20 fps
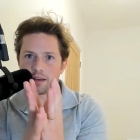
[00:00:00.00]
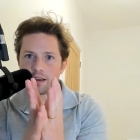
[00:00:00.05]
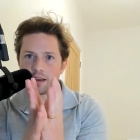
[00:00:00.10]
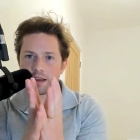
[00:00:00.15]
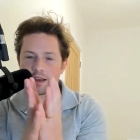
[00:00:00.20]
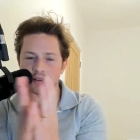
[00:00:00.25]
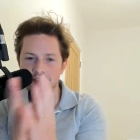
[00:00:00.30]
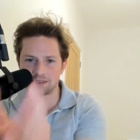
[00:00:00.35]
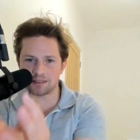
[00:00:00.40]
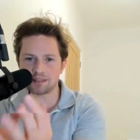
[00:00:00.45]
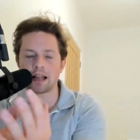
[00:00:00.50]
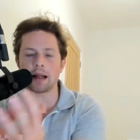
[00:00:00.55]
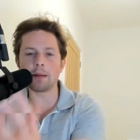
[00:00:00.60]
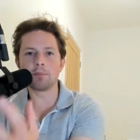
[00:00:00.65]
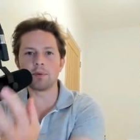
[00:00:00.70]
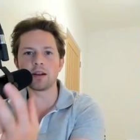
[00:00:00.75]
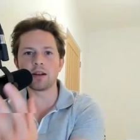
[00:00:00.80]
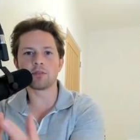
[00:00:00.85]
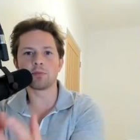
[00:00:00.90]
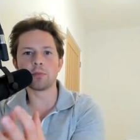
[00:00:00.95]

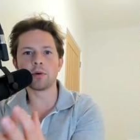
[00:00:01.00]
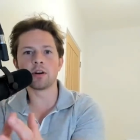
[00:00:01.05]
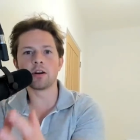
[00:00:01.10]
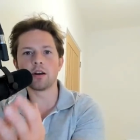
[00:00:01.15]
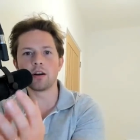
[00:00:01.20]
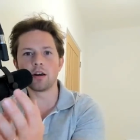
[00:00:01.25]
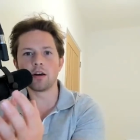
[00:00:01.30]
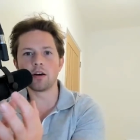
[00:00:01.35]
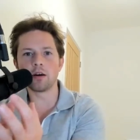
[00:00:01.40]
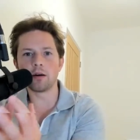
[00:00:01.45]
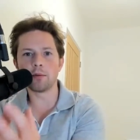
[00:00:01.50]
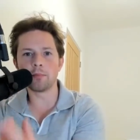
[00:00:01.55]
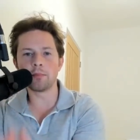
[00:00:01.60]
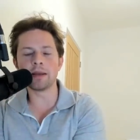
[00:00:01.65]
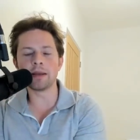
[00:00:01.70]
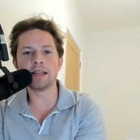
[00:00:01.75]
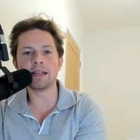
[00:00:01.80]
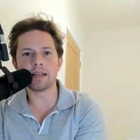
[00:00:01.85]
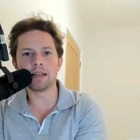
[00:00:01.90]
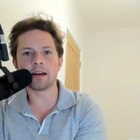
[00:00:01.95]
establishment
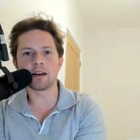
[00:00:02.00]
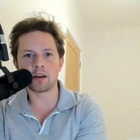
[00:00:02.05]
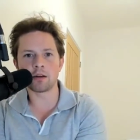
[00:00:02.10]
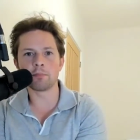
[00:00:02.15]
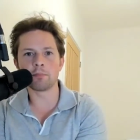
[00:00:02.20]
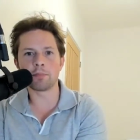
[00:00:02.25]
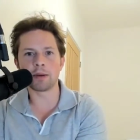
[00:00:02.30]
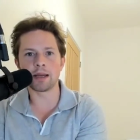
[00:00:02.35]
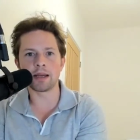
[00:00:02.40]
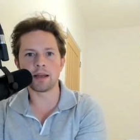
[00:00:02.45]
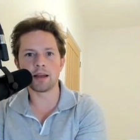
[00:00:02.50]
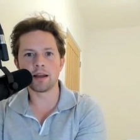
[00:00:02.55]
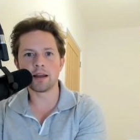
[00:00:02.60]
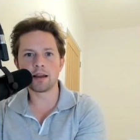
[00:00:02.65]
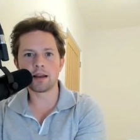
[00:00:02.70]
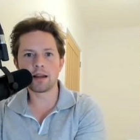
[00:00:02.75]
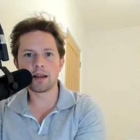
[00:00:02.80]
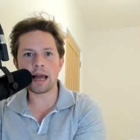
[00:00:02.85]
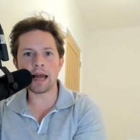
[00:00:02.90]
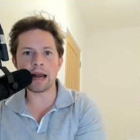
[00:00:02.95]
media can be
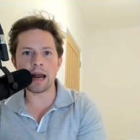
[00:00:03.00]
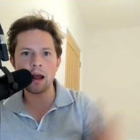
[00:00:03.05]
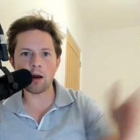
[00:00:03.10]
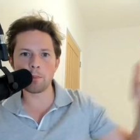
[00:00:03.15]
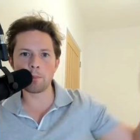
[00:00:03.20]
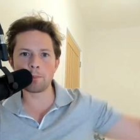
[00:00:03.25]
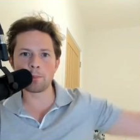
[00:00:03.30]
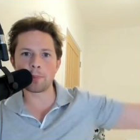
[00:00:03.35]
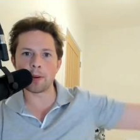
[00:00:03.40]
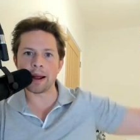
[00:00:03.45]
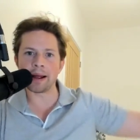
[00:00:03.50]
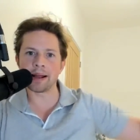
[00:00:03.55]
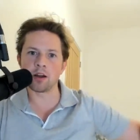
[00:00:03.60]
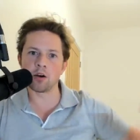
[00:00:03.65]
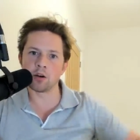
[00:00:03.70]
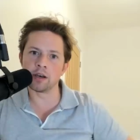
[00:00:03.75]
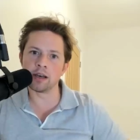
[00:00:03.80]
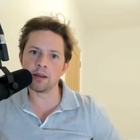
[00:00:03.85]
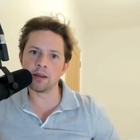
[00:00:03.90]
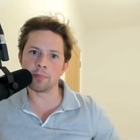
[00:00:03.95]
and how bang
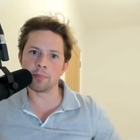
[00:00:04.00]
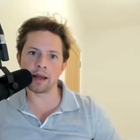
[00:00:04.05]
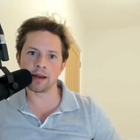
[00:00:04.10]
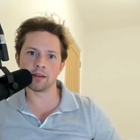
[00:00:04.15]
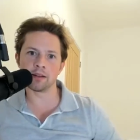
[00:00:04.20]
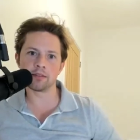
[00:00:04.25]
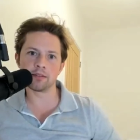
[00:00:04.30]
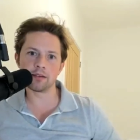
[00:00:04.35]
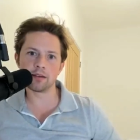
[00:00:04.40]
on Liban is?